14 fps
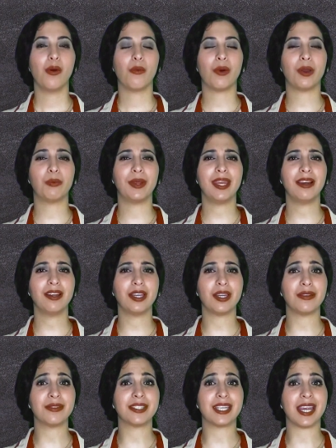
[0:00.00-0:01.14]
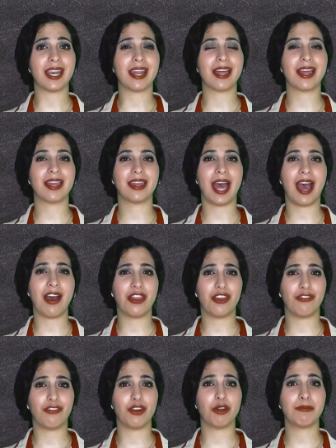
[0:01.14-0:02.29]
When we are using
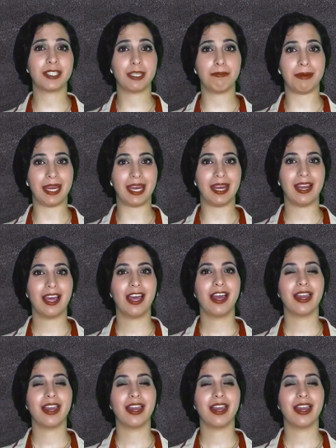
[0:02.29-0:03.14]
the verb to be,